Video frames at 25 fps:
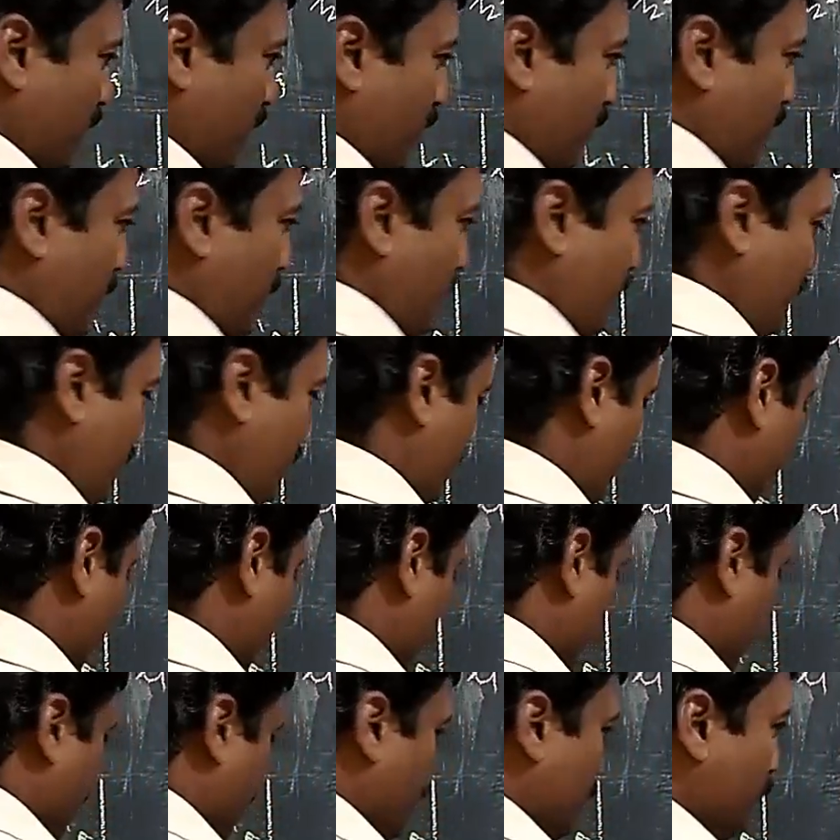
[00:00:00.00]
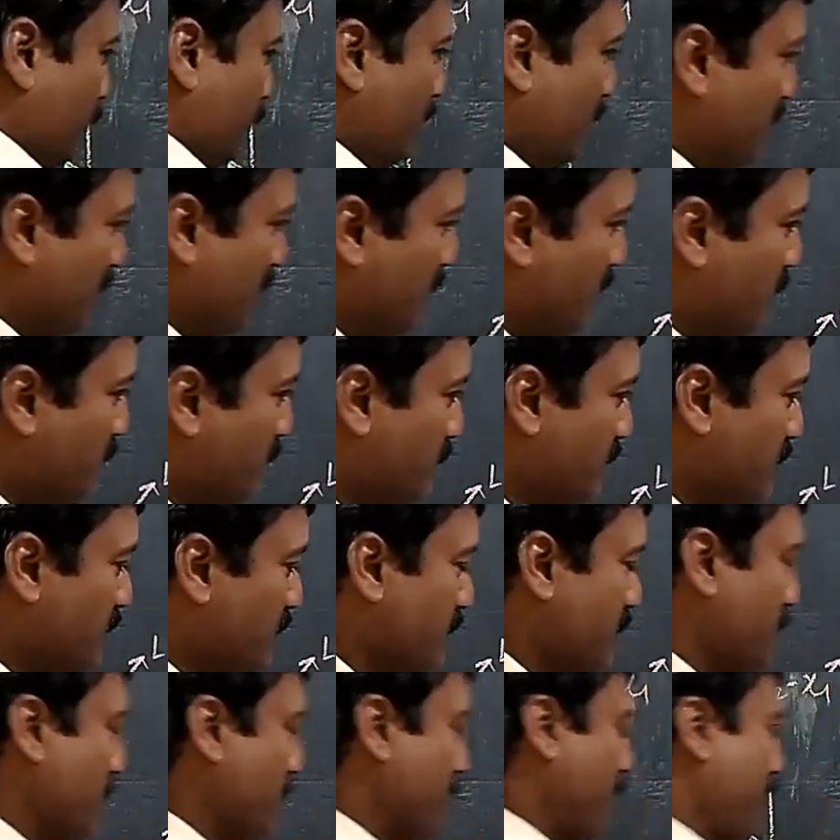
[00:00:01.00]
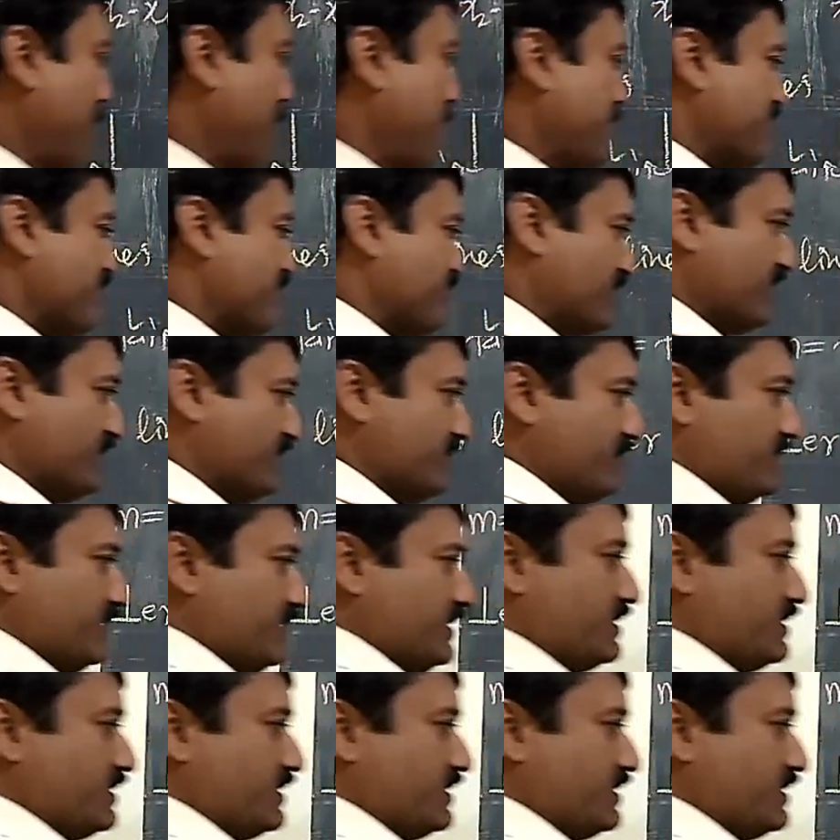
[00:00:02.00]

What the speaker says: alpha here and beta here, then we